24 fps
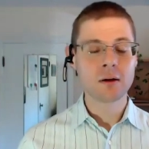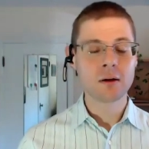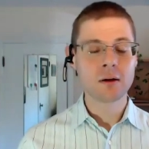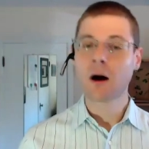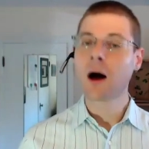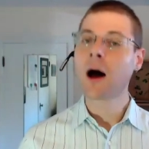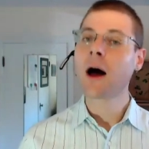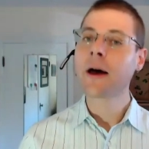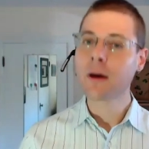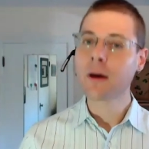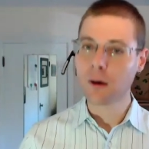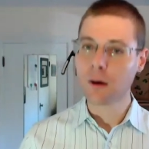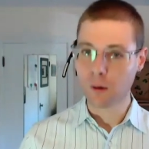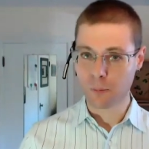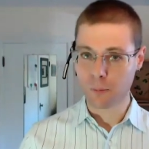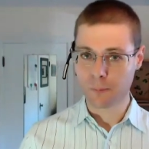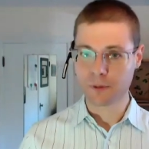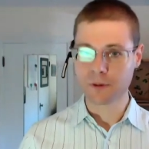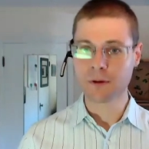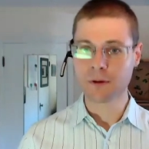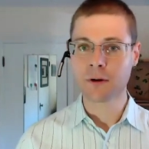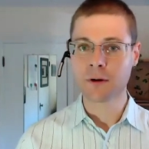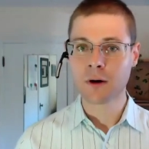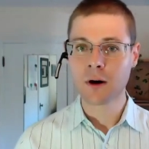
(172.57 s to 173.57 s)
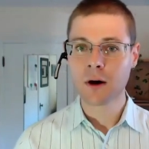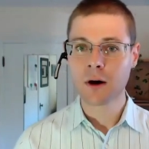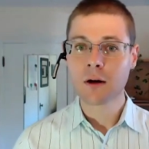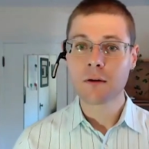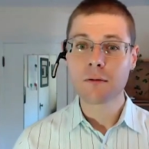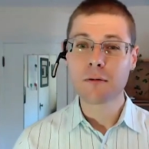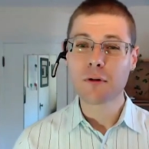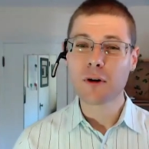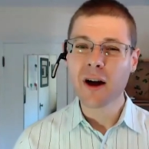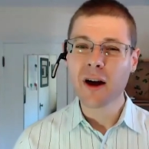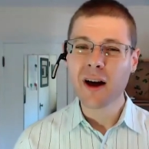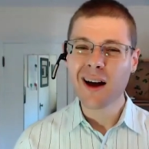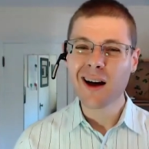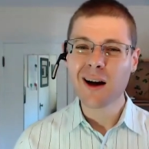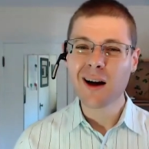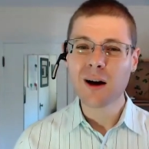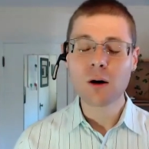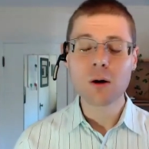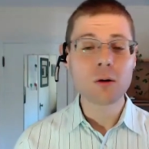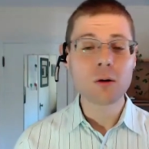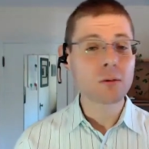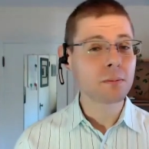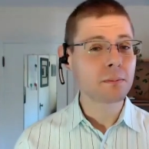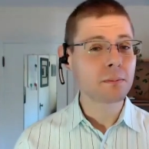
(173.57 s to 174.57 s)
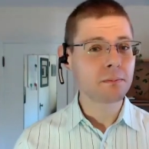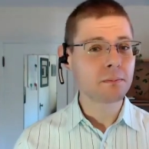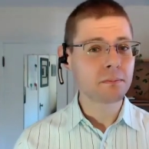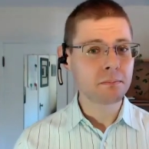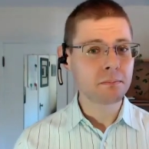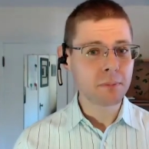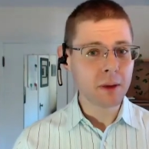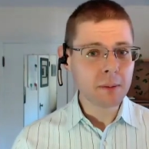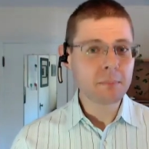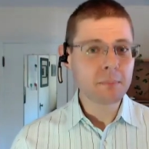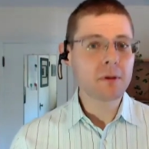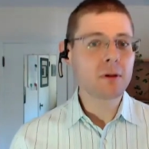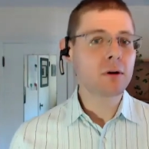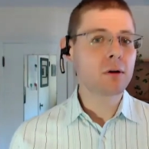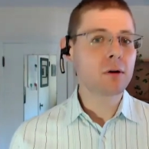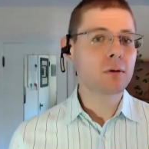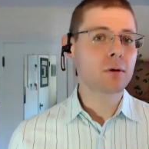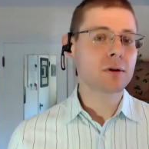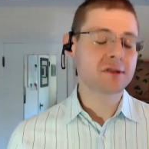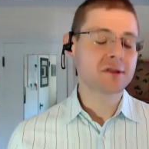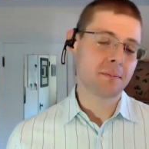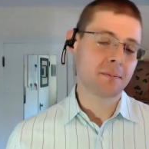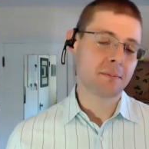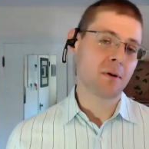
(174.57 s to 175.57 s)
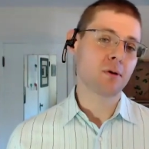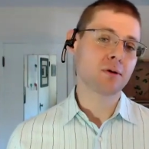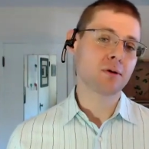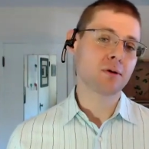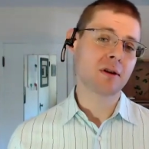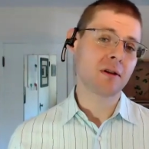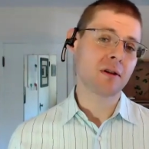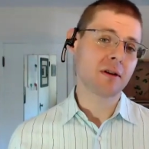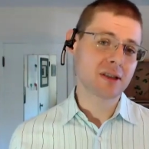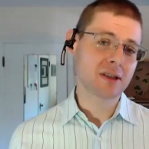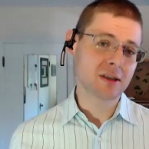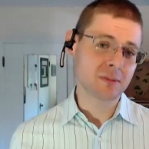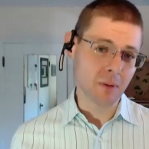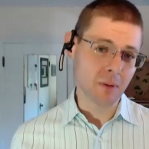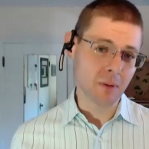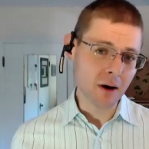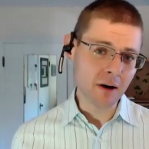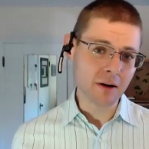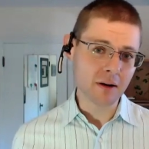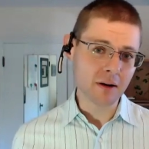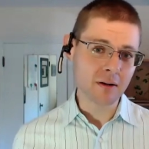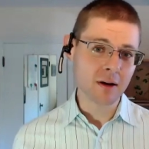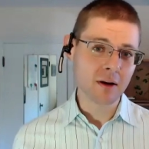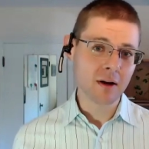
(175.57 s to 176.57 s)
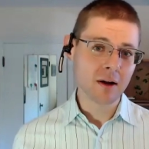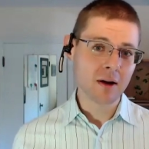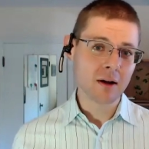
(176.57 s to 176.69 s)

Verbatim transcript: eye-opener for how people who were supposedly smart